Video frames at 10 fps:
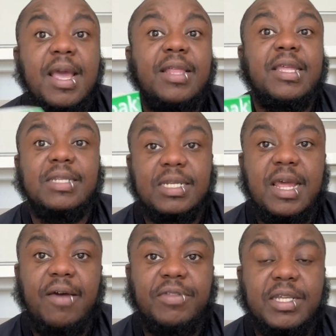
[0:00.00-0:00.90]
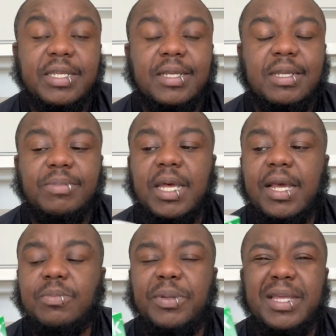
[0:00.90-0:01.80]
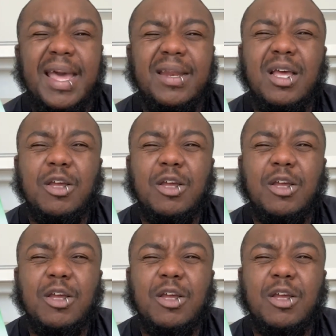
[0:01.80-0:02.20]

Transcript: They didn't have the exact same size, but they had